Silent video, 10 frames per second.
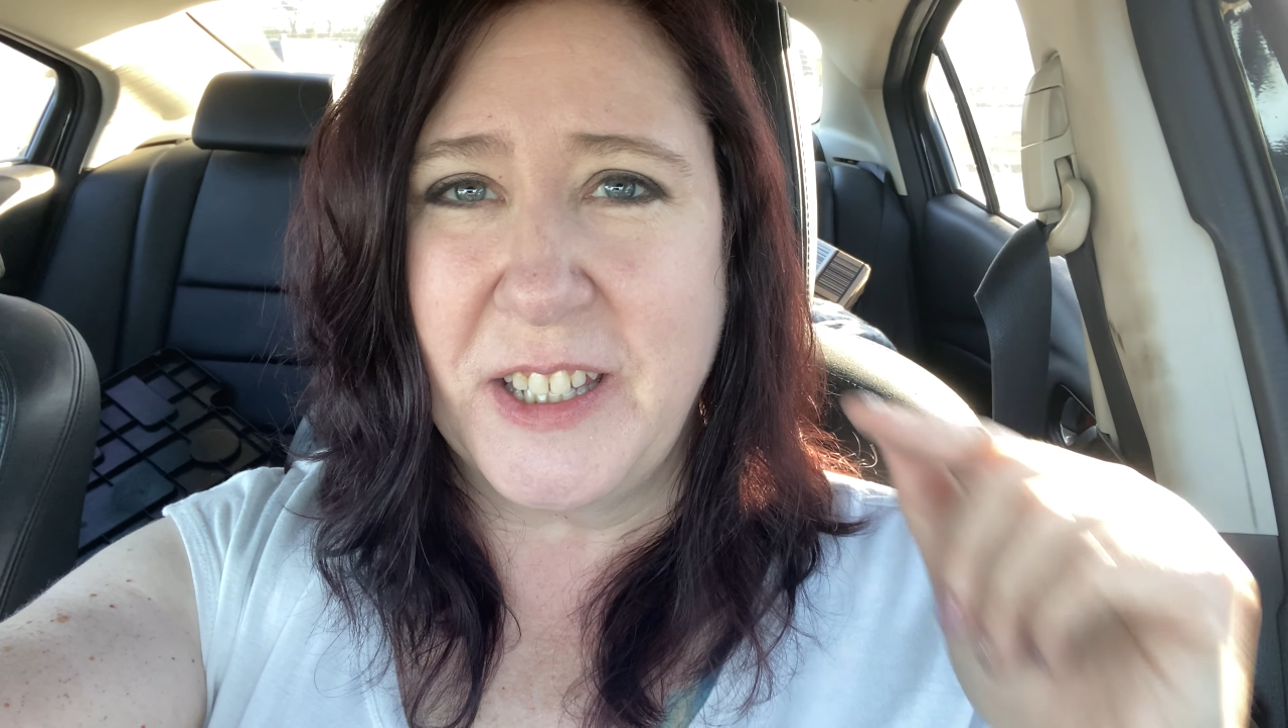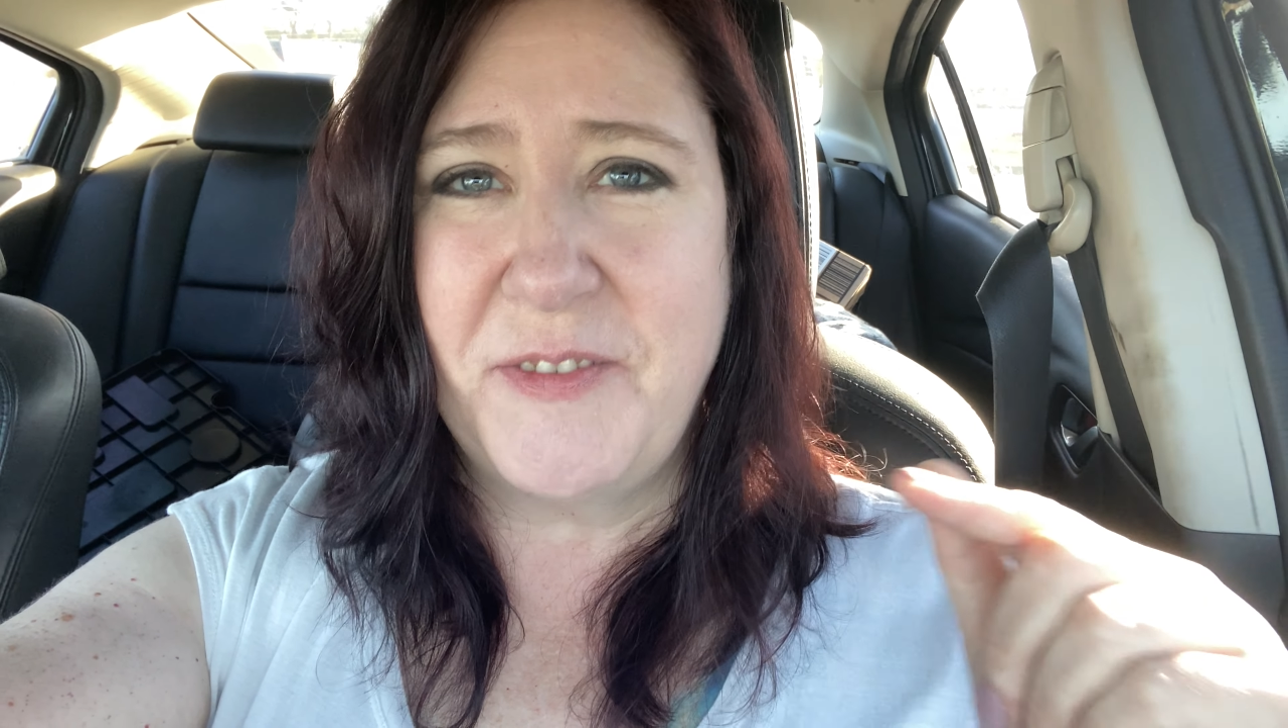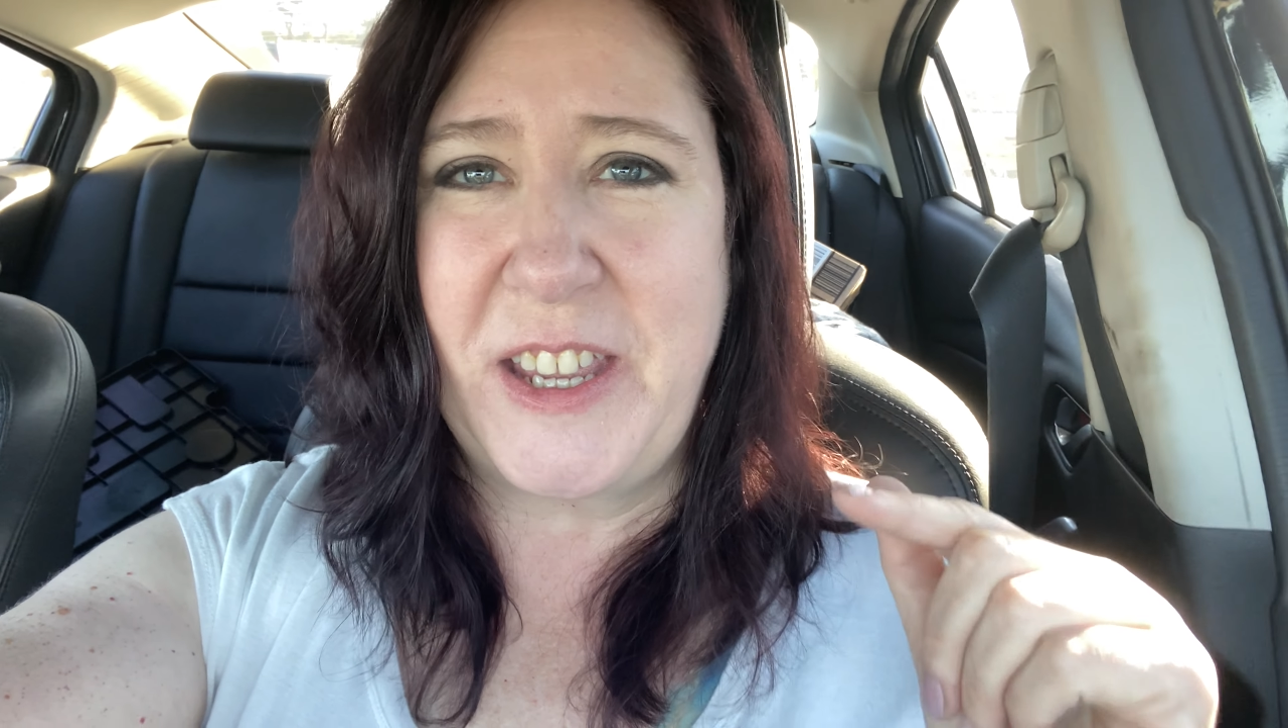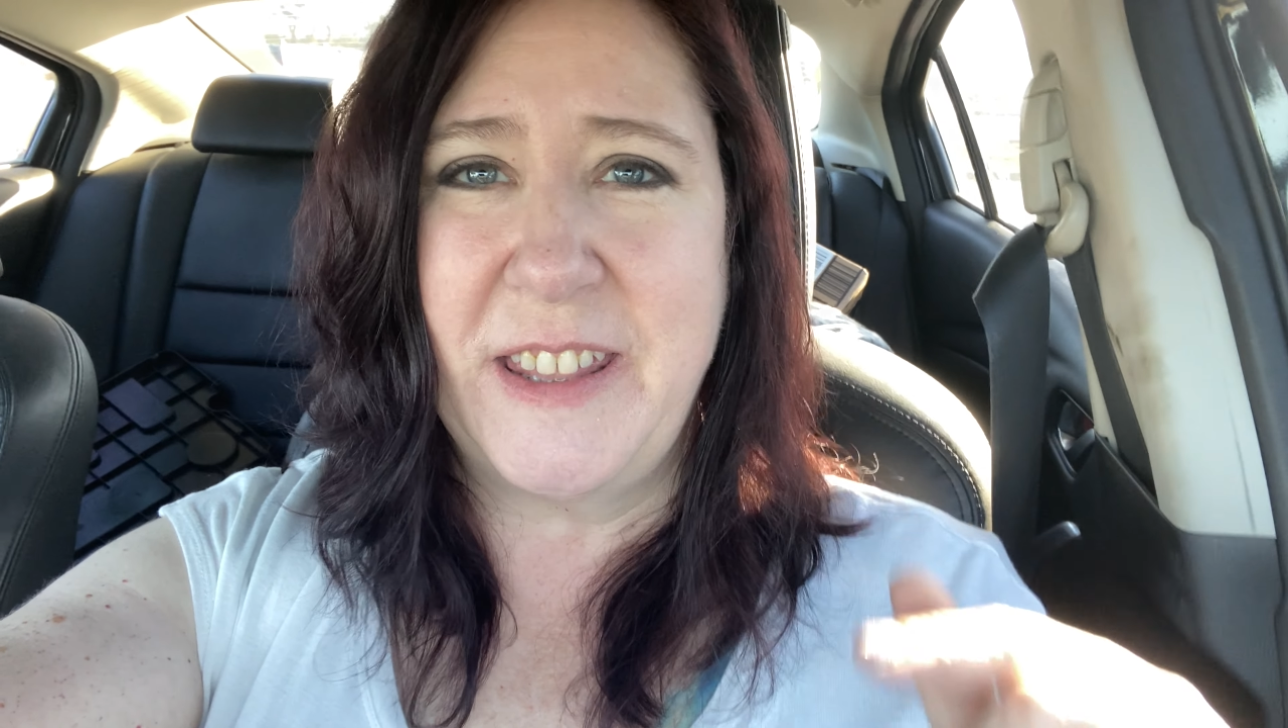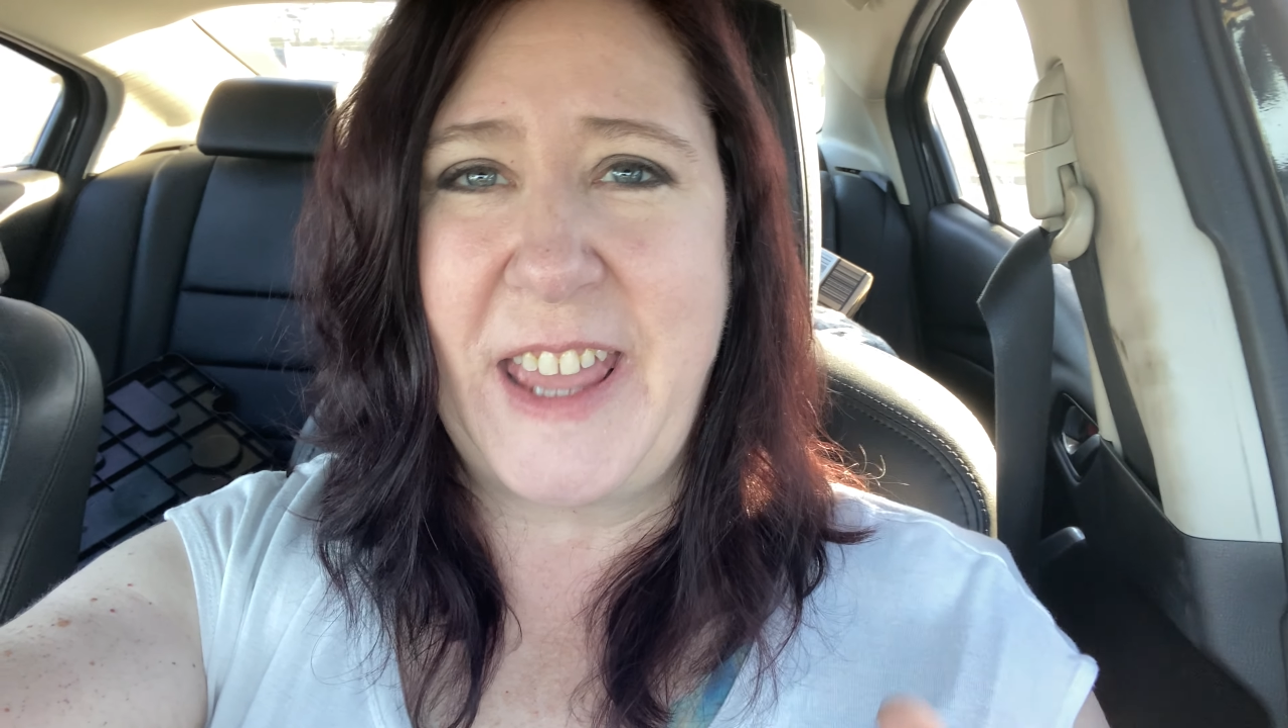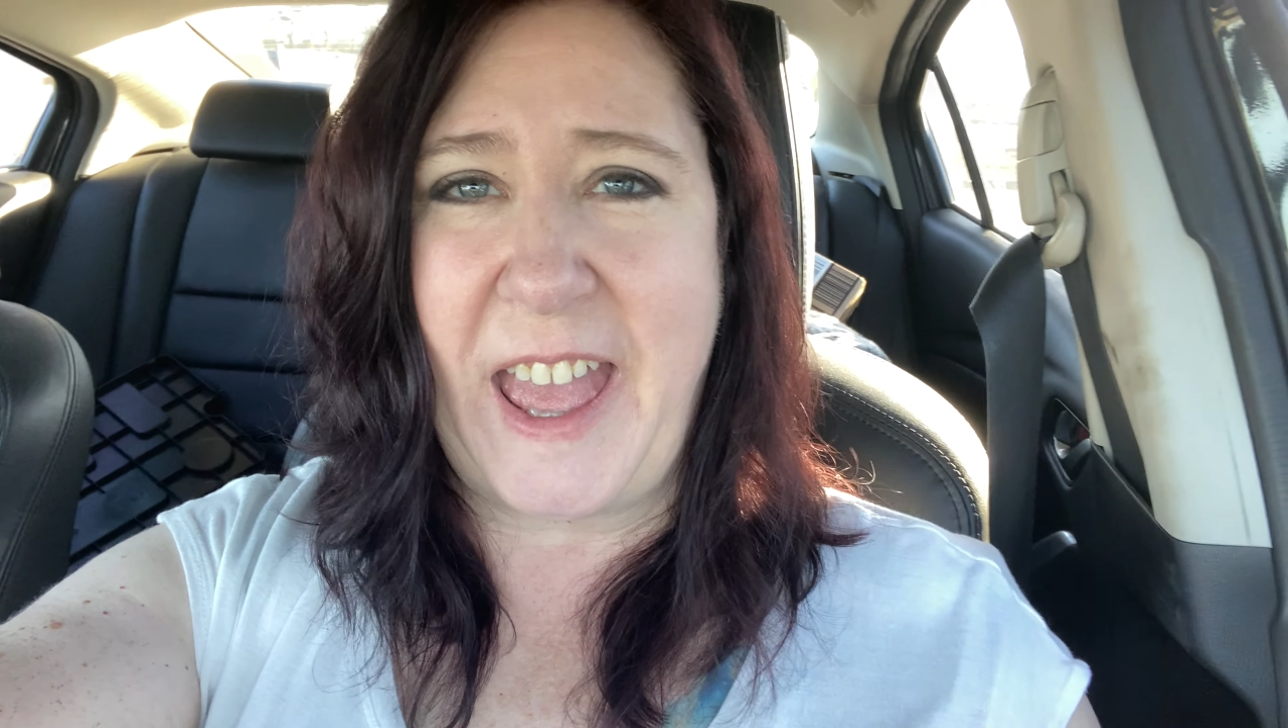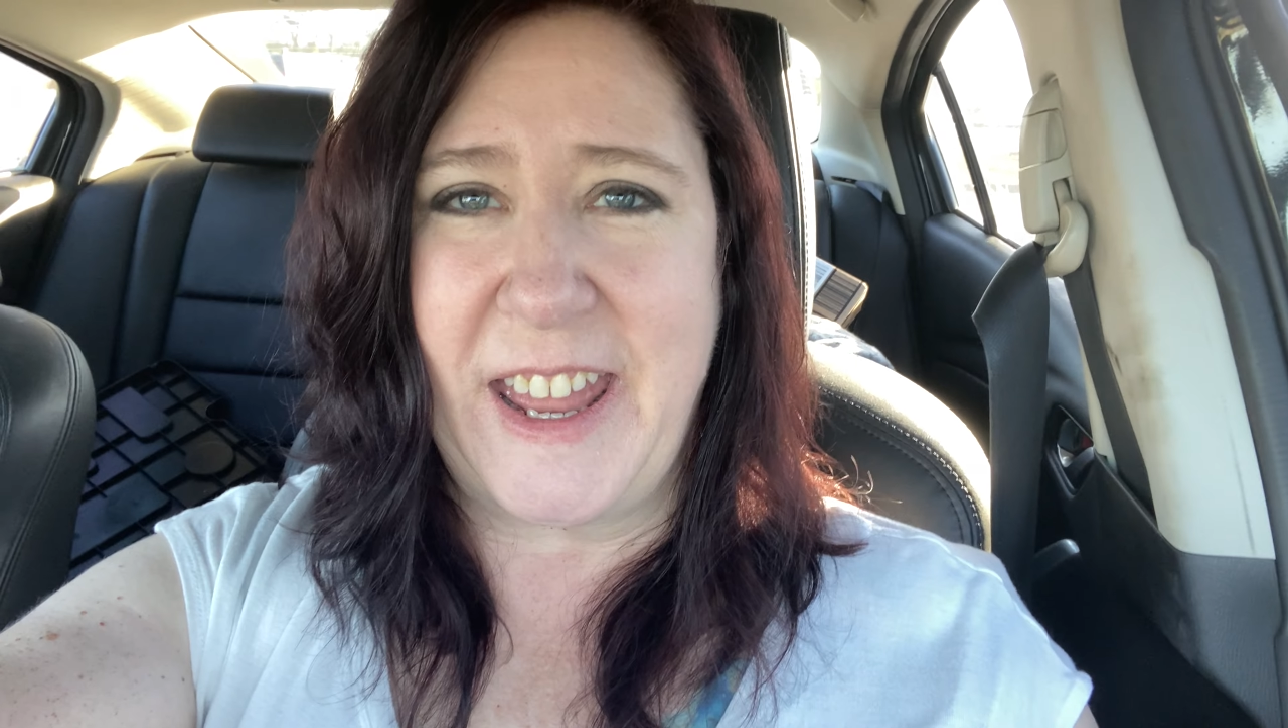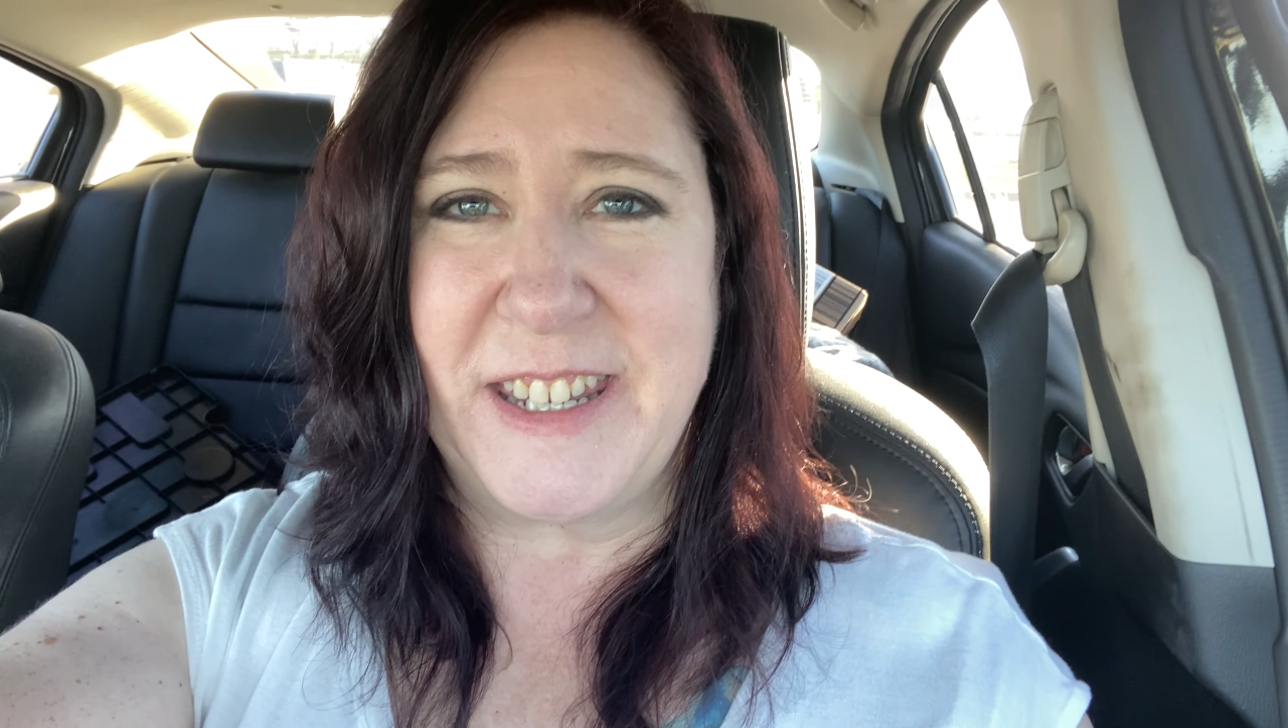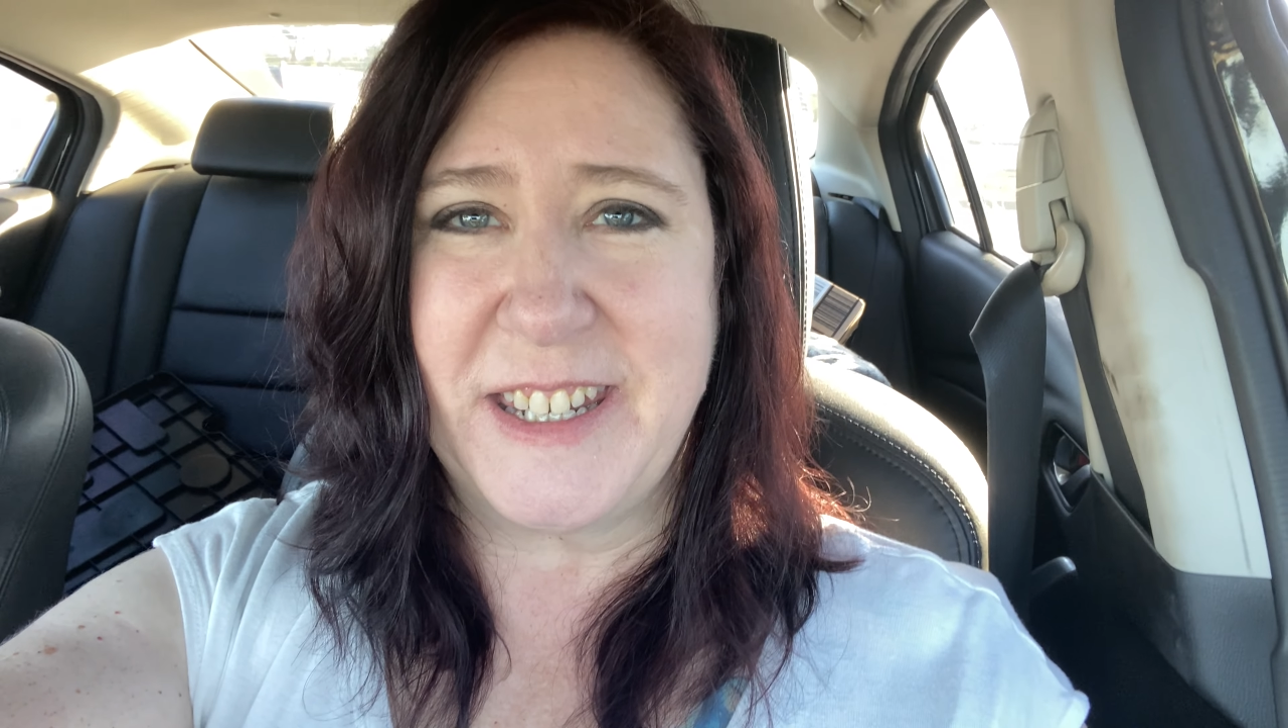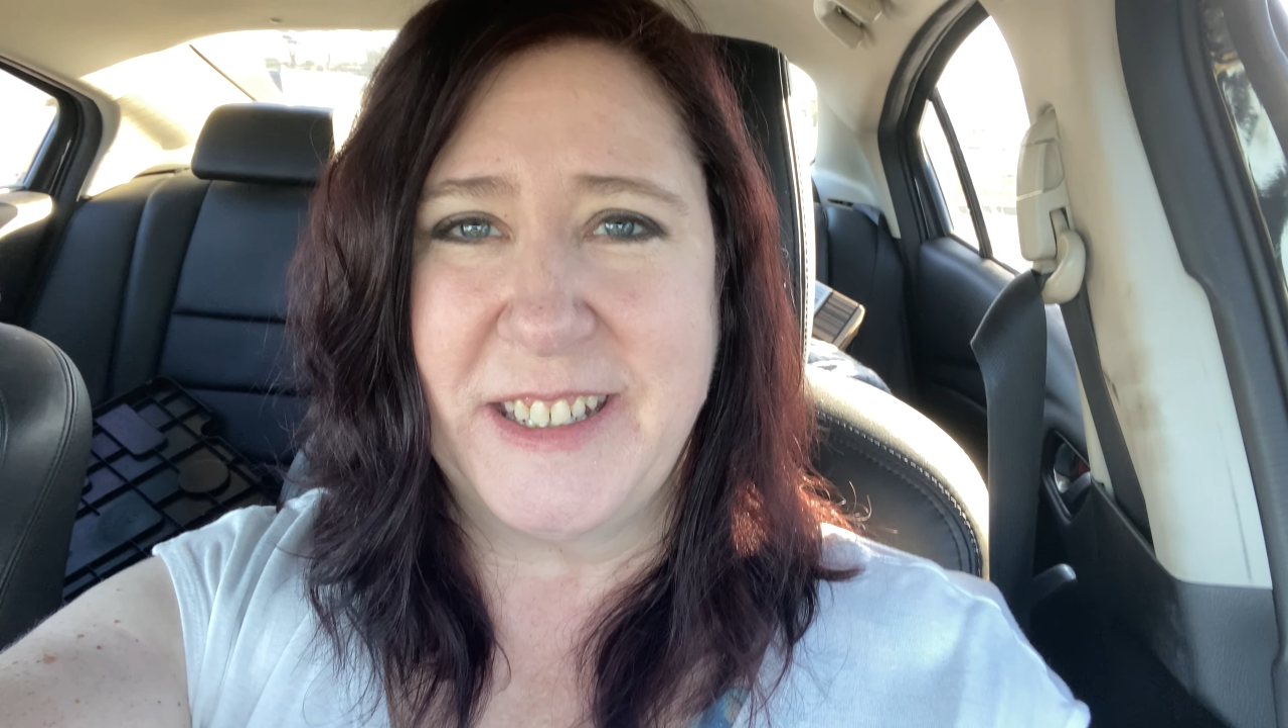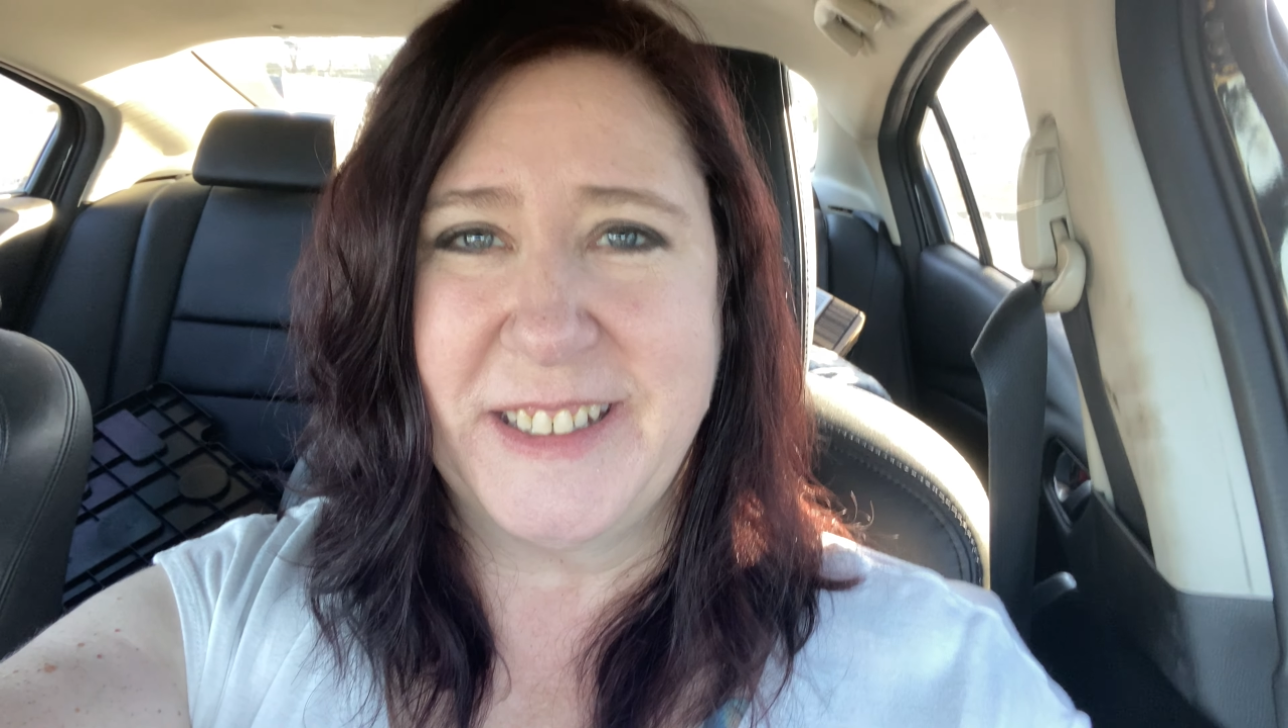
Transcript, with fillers: living in the end.